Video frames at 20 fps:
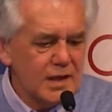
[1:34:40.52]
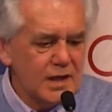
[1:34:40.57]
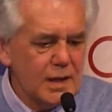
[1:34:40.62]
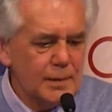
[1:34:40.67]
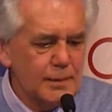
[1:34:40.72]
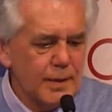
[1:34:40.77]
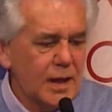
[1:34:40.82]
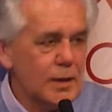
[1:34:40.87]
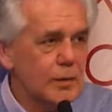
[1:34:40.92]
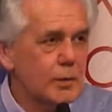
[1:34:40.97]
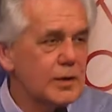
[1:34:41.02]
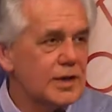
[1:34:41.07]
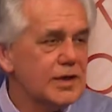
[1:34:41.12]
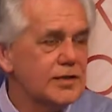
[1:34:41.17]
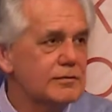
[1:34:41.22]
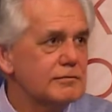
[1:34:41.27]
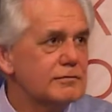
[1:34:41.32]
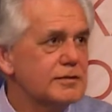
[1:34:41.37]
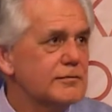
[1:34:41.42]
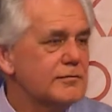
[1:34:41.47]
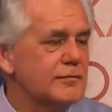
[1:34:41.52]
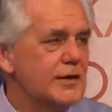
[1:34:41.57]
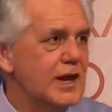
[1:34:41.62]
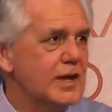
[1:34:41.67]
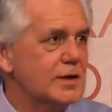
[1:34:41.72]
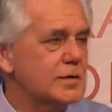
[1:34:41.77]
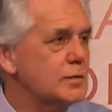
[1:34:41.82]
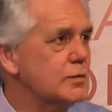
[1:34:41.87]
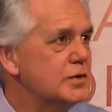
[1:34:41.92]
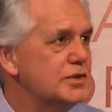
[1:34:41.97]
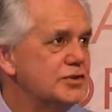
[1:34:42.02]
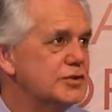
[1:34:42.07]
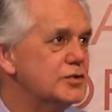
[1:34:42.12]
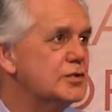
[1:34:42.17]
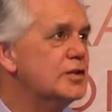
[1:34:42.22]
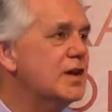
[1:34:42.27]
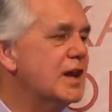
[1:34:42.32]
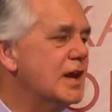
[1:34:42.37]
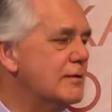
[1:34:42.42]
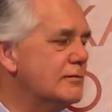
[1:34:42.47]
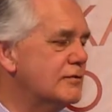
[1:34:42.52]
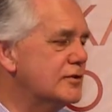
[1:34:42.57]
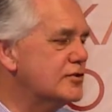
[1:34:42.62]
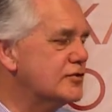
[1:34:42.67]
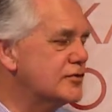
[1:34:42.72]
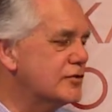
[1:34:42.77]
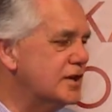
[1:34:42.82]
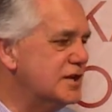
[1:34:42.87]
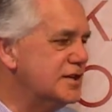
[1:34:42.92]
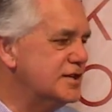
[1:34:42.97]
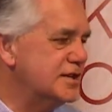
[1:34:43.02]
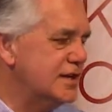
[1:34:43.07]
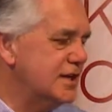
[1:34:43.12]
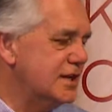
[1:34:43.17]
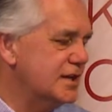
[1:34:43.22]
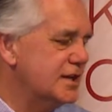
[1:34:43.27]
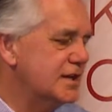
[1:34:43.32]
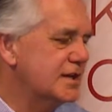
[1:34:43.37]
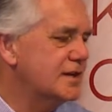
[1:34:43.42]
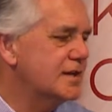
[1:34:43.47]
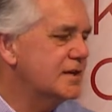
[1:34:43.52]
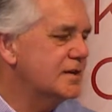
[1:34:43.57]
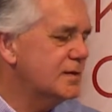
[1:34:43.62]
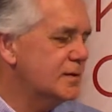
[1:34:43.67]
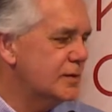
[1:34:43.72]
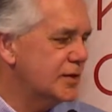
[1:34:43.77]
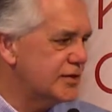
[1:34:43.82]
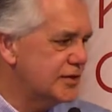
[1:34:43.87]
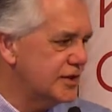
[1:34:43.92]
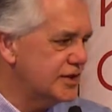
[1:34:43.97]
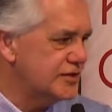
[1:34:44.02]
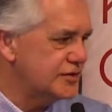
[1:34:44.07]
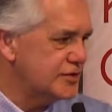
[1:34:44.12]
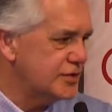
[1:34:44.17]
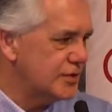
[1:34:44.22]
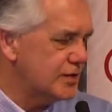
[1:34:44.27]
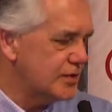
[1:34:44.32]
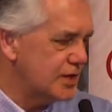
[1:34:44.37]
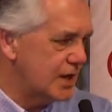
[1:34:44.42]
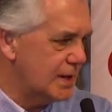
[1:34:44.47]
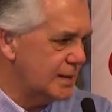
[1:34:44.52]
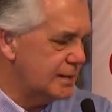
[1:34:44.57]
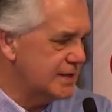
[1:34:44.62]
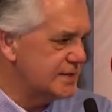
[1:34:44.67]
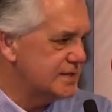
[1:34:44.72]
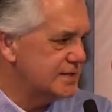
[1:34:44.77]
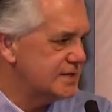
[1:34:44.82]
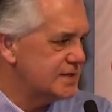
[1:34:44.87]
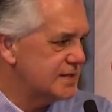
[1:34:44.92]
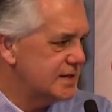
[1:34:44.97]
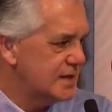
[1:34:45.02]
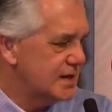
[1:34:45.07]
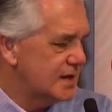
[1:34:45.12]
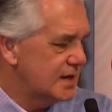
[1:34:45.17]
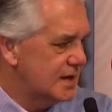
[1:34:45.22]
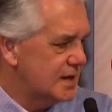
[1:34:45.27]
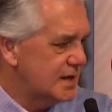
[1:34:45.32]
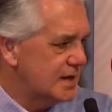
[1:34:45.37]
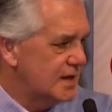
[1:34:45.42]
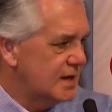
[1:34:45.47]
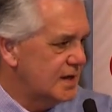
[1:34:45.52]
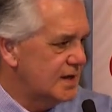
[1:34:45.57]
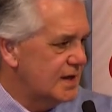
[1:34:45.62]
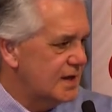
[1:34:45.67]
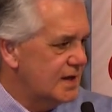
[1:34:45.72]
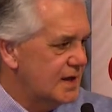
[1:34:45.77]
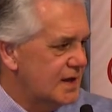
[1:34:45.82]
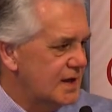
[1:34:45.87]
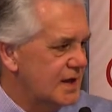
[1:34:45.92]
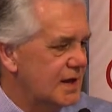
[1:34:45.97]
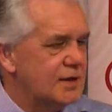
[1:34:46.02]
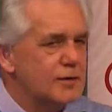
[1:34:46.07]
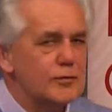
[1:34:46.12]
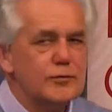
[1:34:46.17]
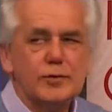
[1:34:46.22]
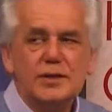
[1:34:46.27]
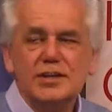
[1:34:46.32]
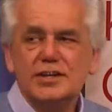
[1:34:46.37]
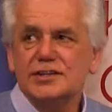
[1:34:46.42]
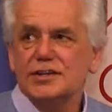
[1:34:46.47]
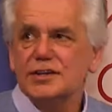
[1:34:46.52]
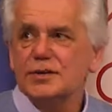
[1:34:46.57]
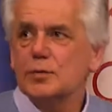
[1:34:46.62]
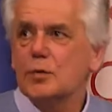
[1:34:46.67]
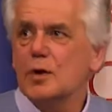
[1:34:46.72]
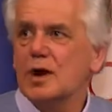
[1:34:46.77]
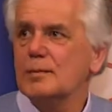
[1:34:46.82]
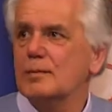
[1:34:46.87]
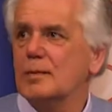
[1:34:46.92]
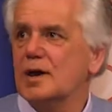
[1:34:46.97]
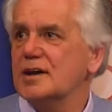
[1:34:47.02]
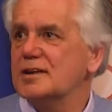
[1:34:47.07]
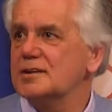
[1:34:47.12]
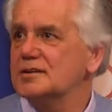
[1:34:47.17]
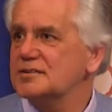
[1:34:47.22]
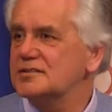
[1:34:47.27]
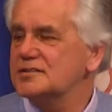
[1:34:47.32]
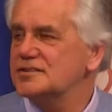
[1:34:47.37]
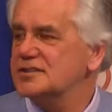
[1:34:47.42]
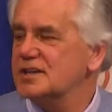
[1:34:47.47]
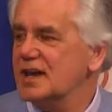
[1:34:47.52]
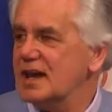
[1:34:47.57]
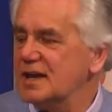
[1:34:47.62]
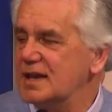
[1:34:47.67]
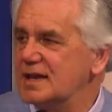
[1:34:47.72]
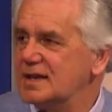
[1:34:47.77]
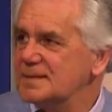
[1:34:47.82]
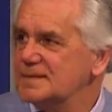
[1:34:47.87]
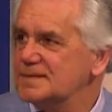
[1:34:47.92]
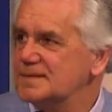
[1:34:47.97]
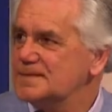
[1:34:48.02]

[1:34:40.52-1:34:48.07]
about whether, in fact, we should have a treaty with these newcomers, and if we did, what might it say?